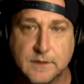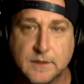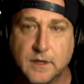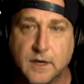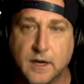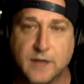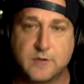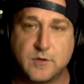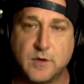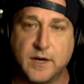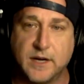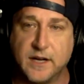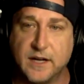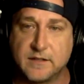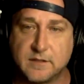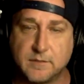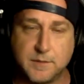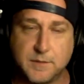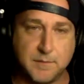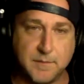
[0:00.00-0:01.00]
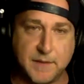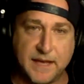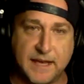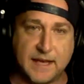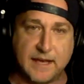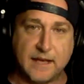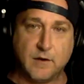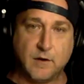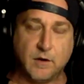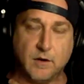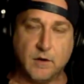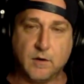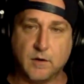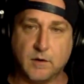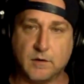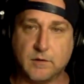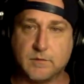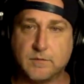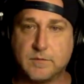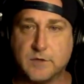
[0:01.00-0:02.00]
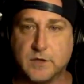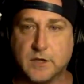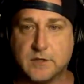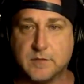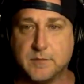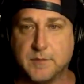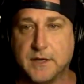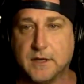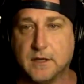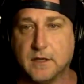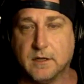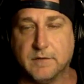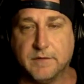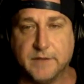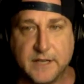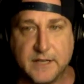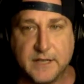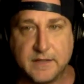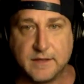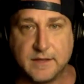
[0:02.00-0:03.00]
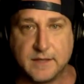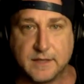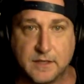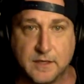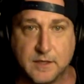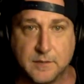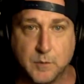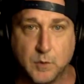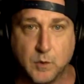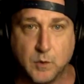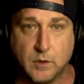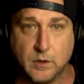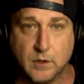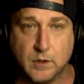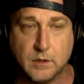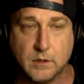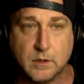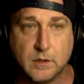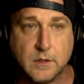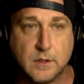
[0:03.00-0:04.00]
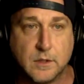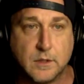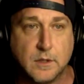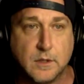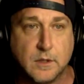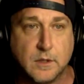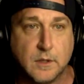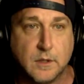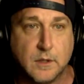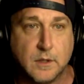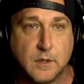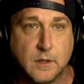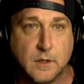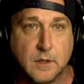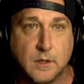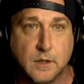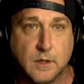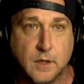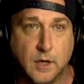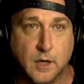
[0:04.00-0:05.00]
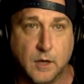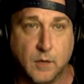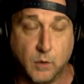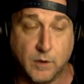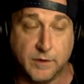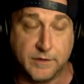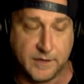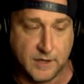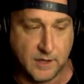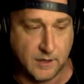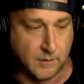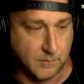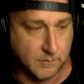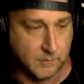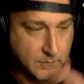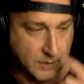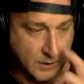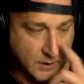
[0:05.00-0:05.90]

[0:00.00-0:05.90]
I try not to be mad or judgmental of anything anymore with him.